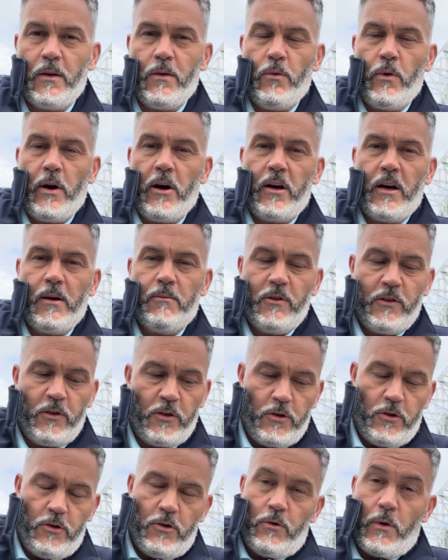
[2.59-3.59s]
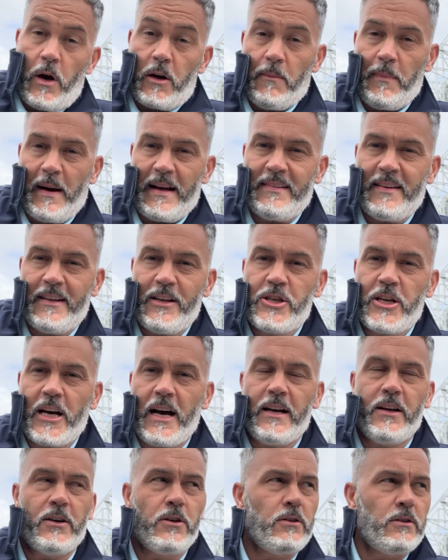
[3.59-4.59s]
Welcome back to the
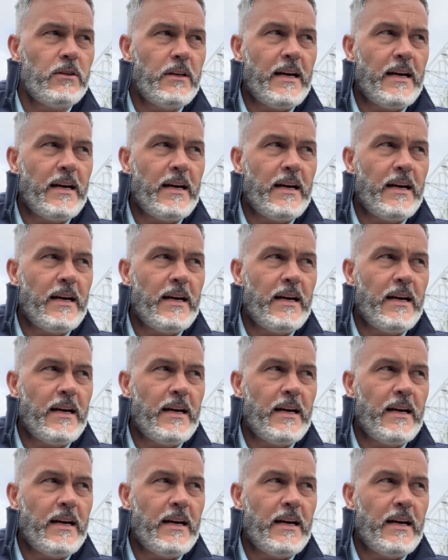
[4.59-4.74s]
channel.